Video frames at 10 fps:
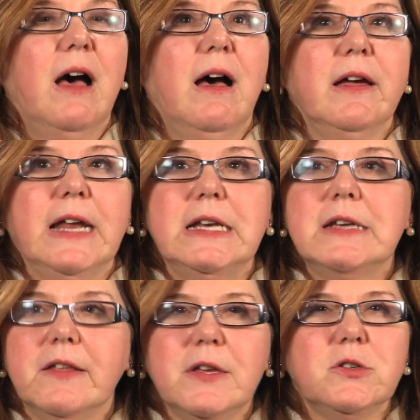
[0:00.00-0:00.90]
It had
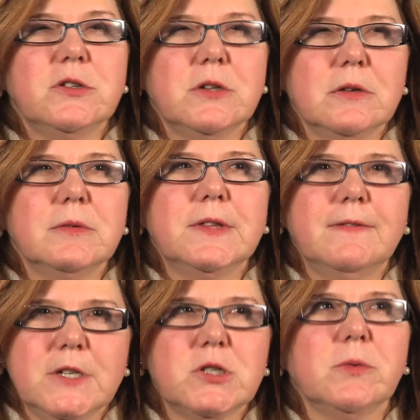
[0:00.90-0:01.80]
nothing to do with
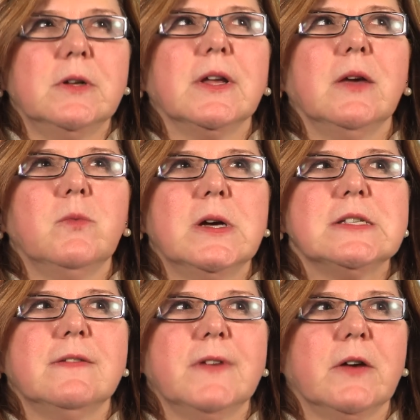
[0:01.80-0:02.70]
visual. It
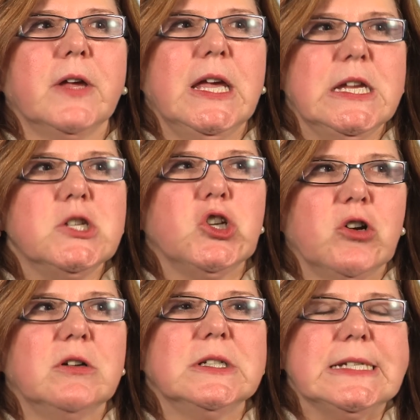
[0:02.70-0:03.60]
was a very
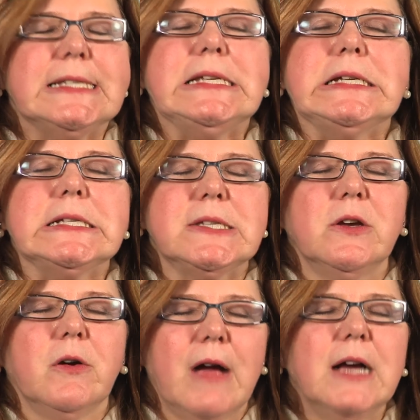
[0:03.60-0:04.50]
internal dizziness.
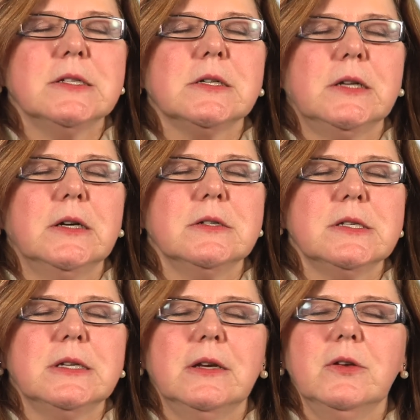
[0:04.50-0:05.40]
So your eyes are
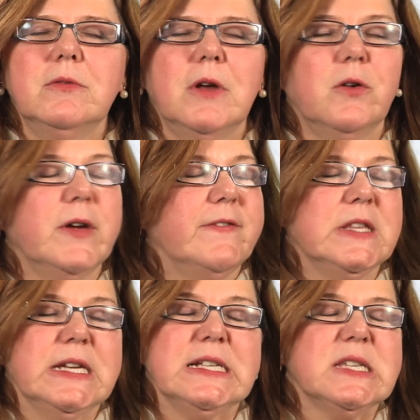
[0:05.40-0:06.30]
closed and you know
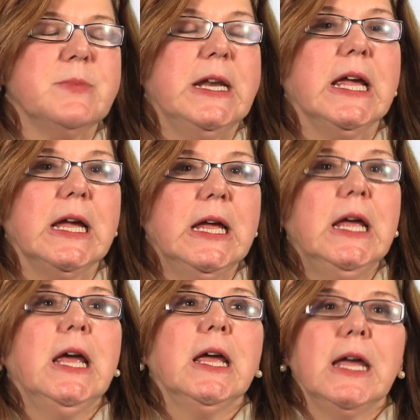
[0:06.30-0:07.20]
everything's spinning.
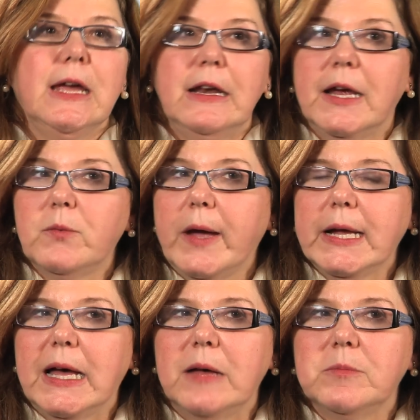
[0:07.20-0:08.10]
And I'd
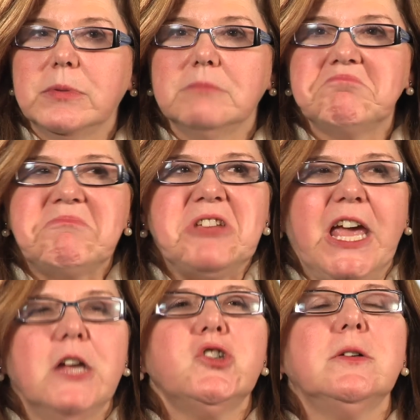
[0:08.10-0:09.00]
wake up
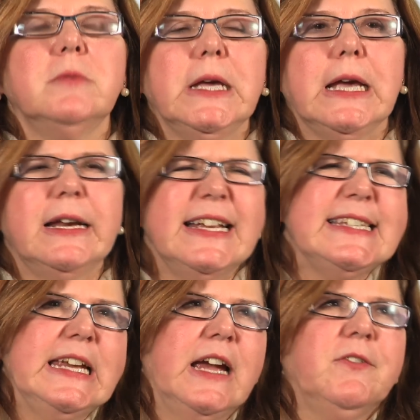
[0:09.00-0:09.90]
occasional weekend,
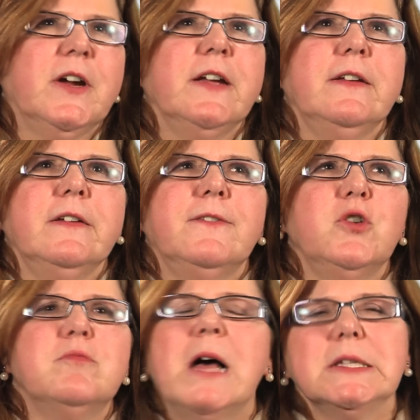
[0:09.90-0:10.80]
I'd say every
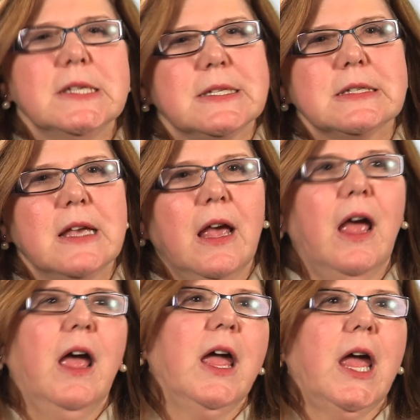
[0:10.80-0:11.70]
few months,
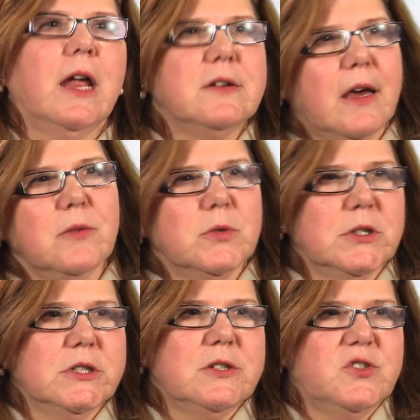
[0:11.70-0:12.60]
and I
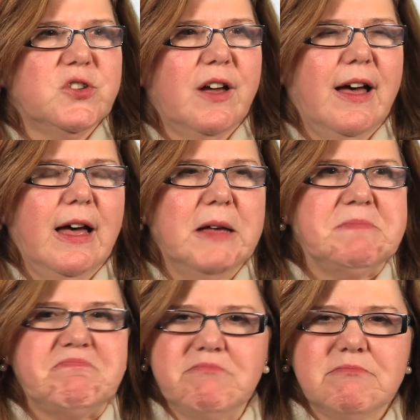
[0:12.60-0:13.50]
would
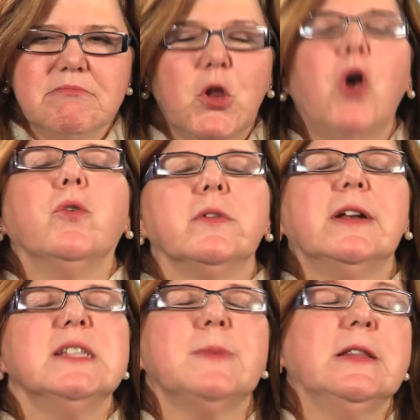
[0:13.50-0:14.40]
know
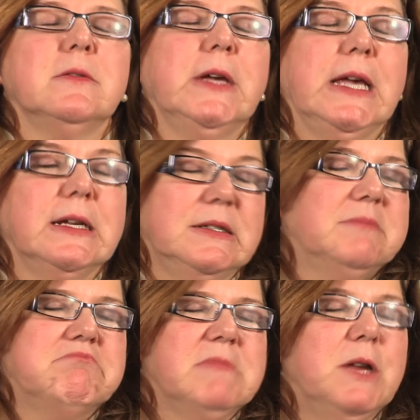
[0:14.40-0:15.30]
that I'd spend the weekend
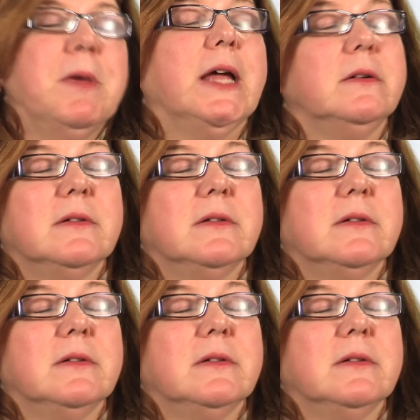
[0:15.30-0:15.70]
in bed.